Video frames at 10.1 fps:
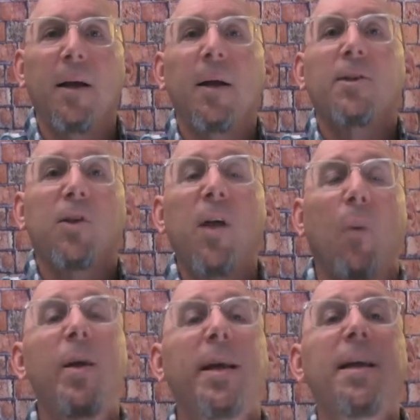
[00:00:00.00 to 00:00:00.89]
so that
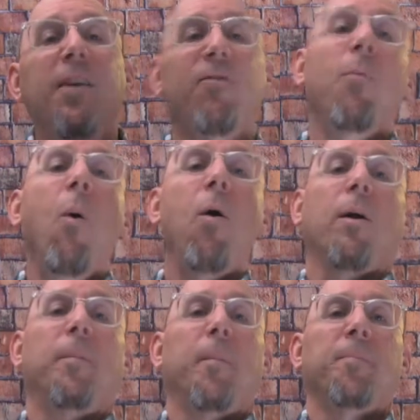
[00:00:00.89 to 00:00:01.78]
we can give
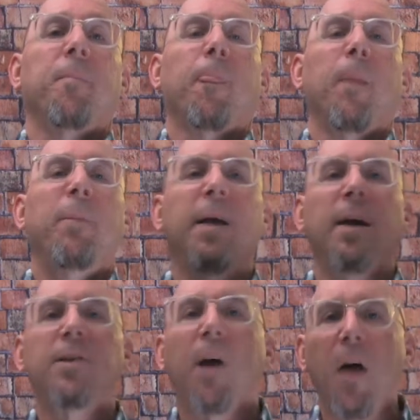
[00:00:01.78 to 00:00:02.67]
more.
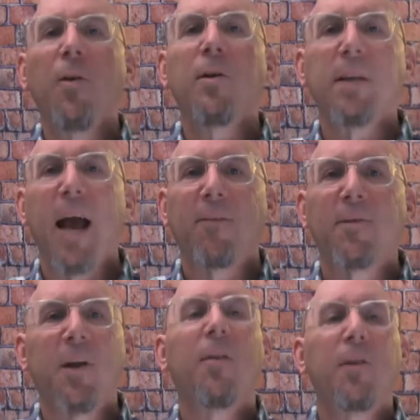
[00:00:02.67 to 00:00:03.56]
Because others
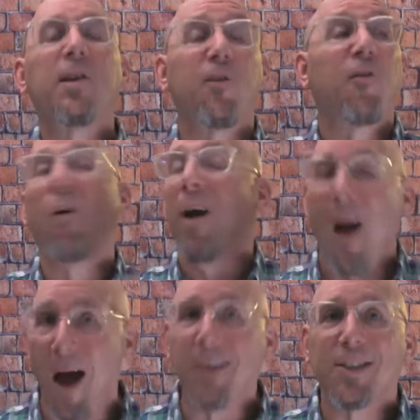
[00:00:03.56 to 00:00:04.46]
have done this for
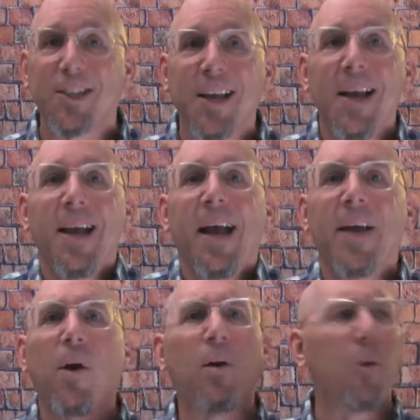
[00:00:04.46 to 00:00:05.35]
us,
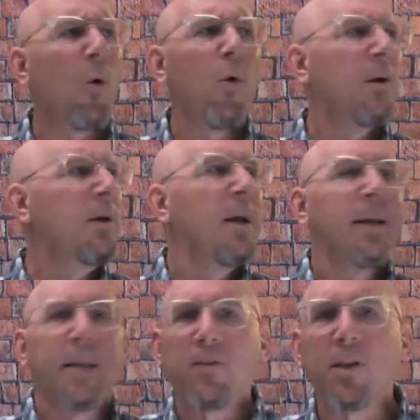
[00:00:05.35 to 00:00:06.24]
and our Lord
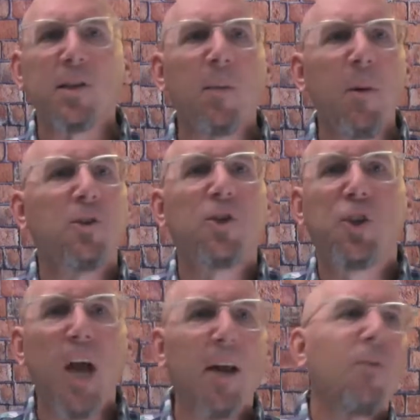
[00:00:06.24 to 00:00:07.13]
gives us the most
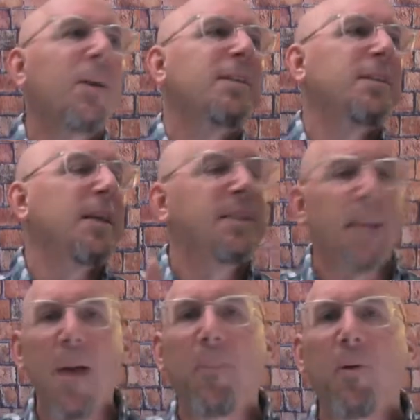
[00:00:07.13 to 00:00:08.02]
generous
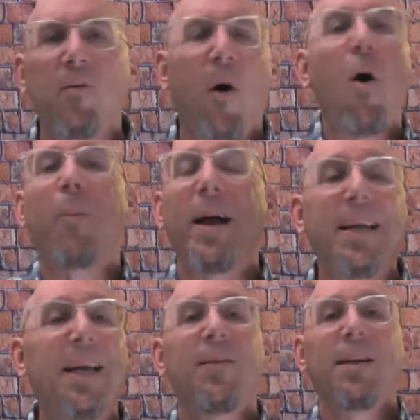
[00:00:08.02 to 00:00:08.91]
example of all by
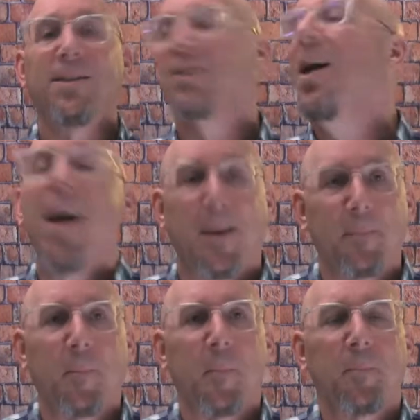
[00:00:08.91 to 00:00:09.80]
giving his
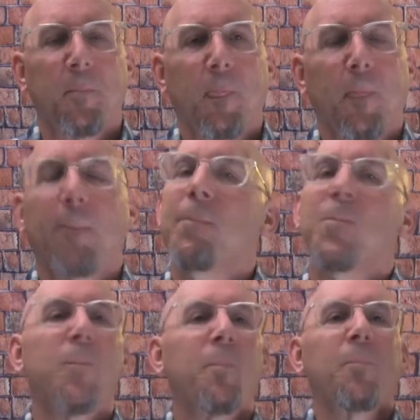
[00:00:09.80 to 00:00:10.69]
son.
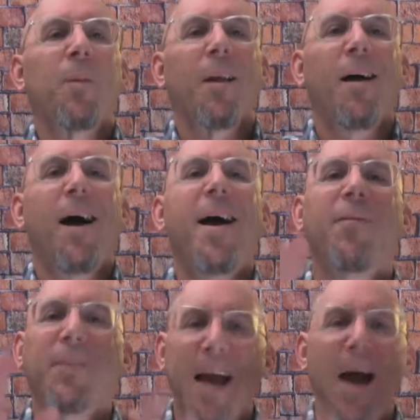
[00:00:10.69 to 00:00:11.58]
I
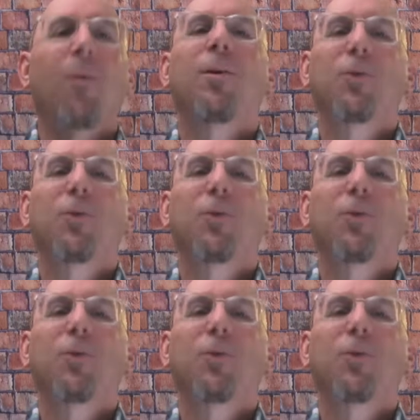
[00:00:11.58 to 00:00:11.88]
have countless